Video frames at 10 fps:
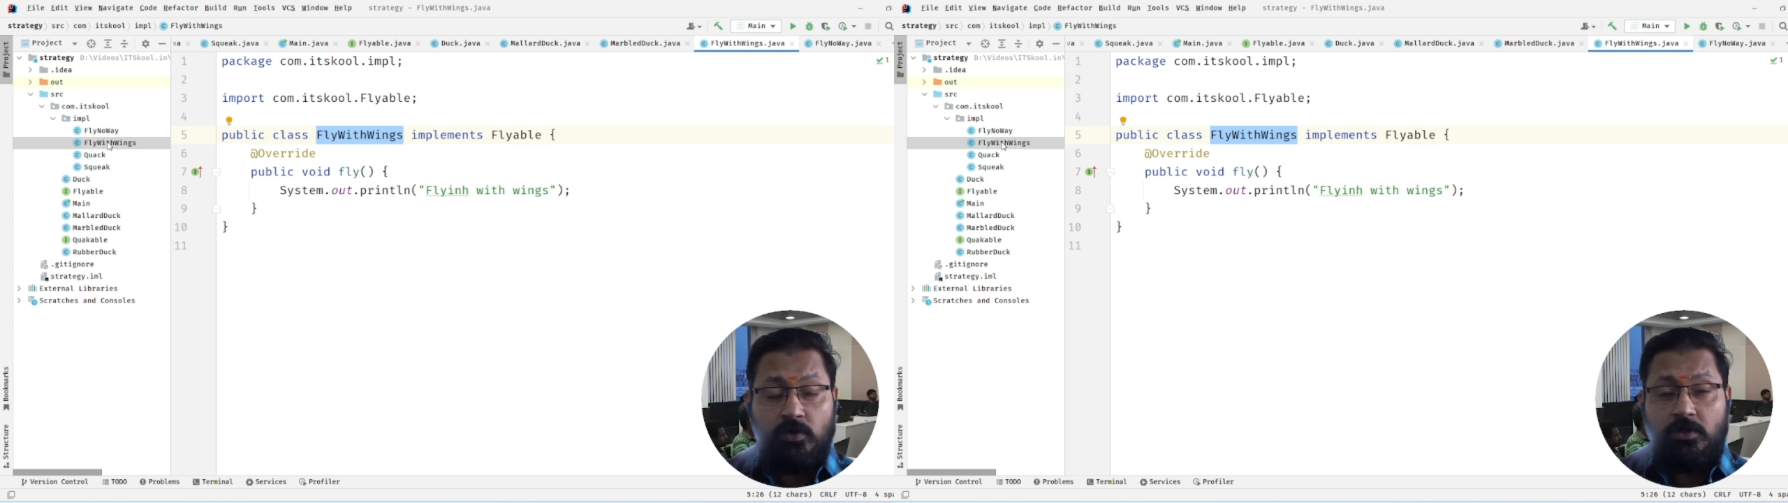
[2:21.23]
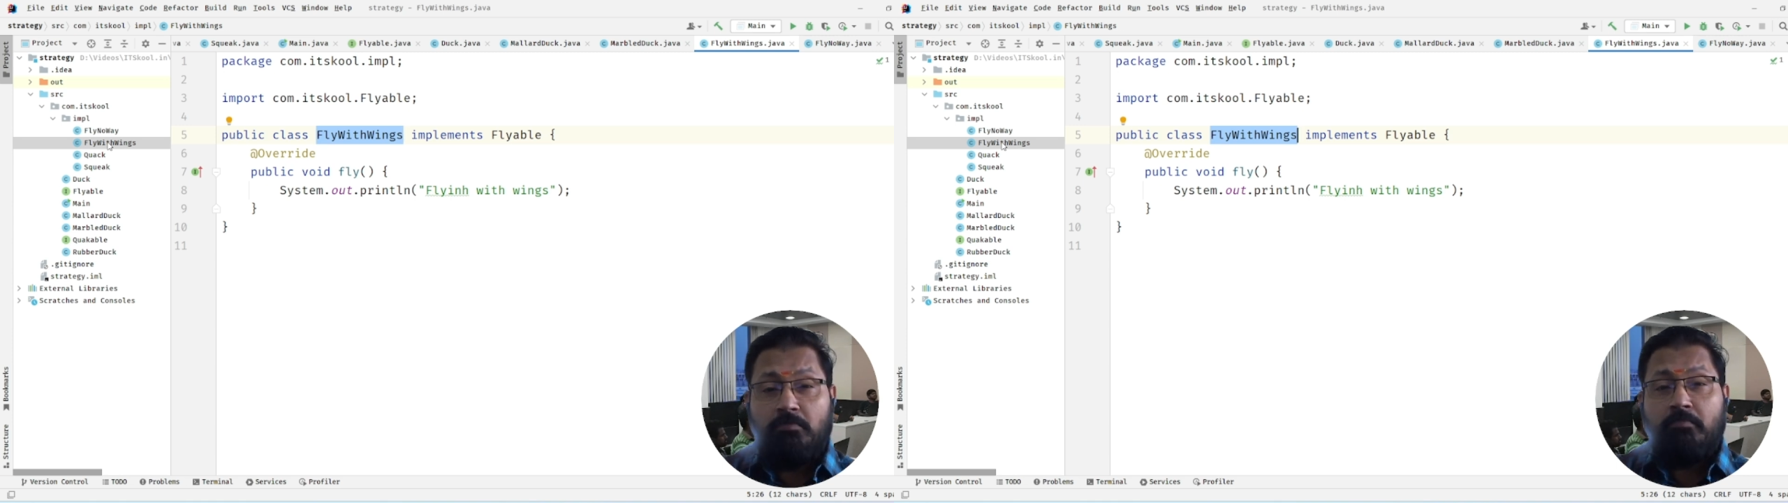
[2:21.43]

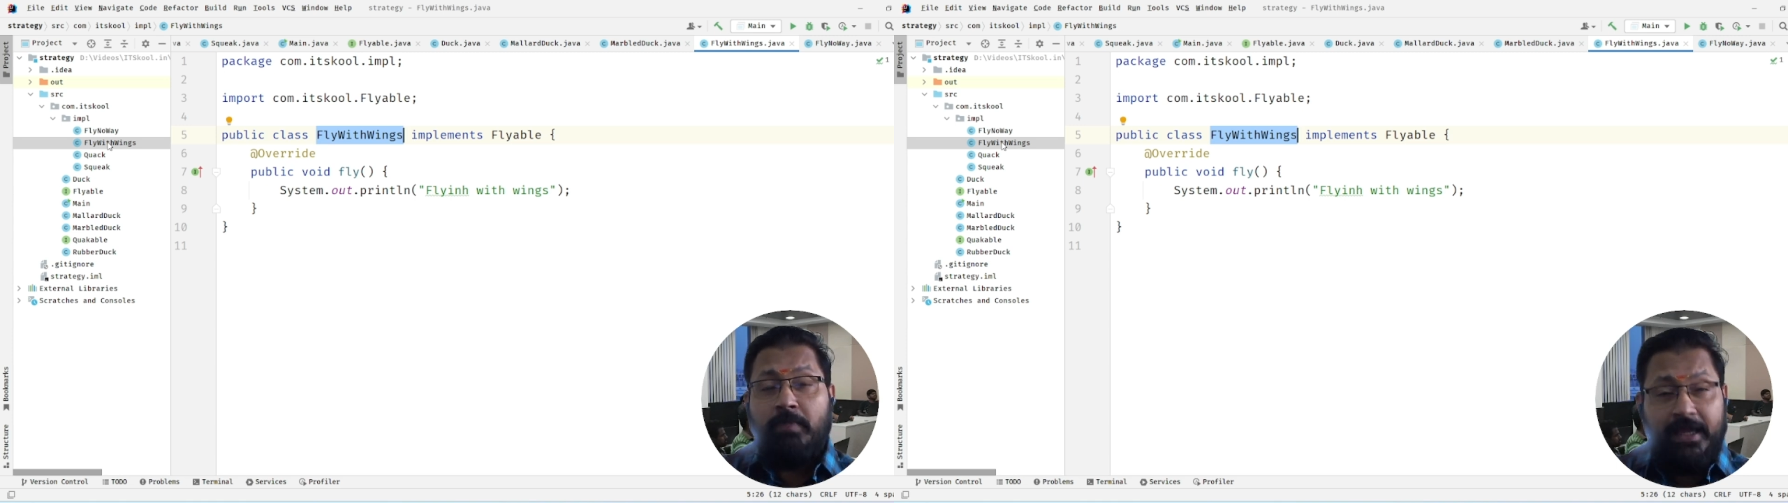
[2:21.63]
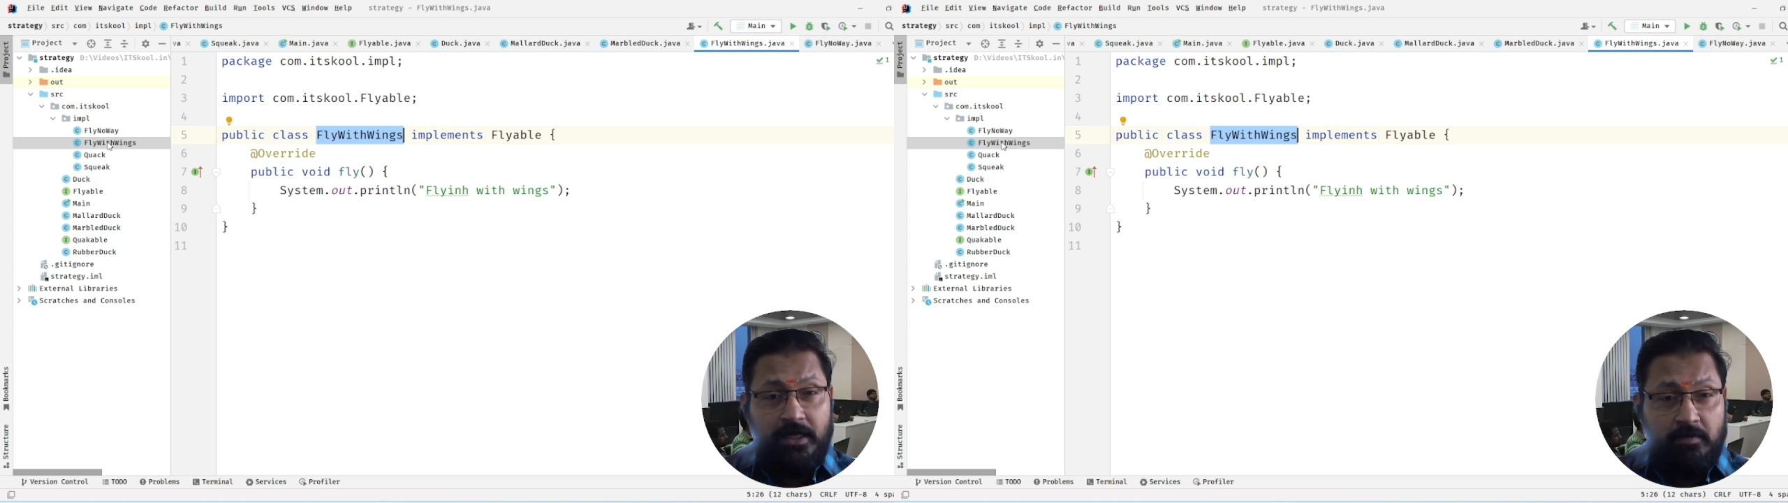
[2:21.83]
or the
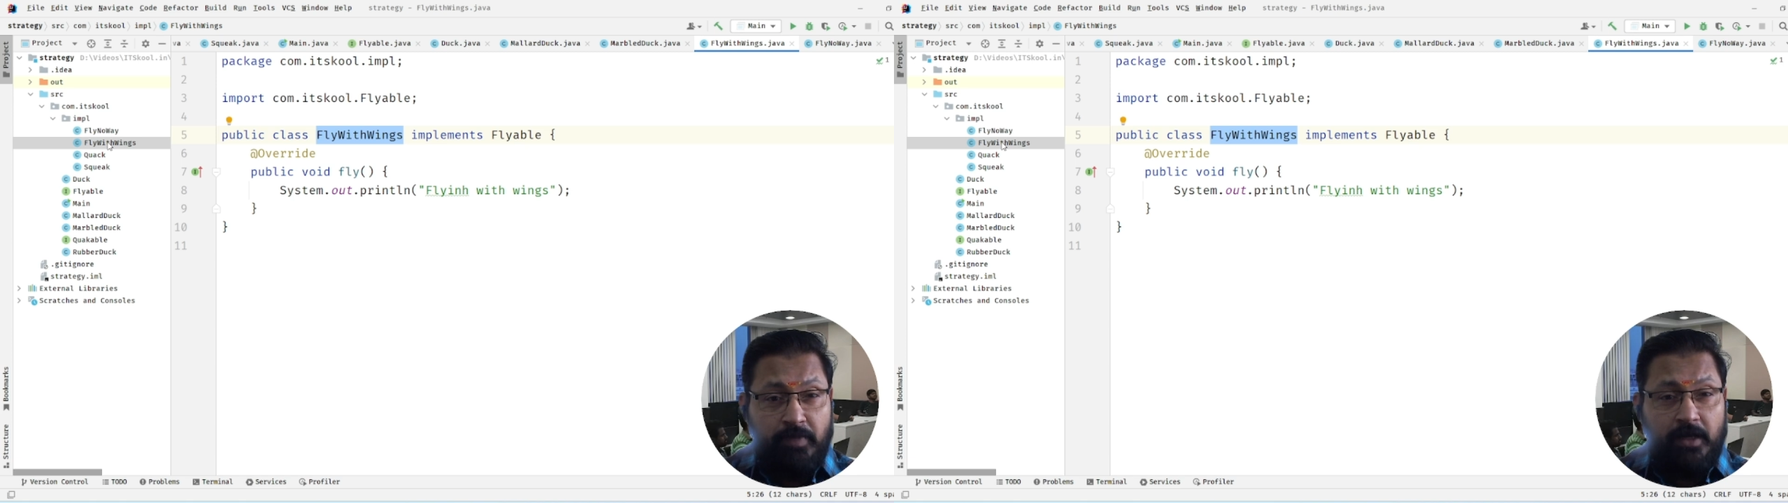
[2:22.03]
main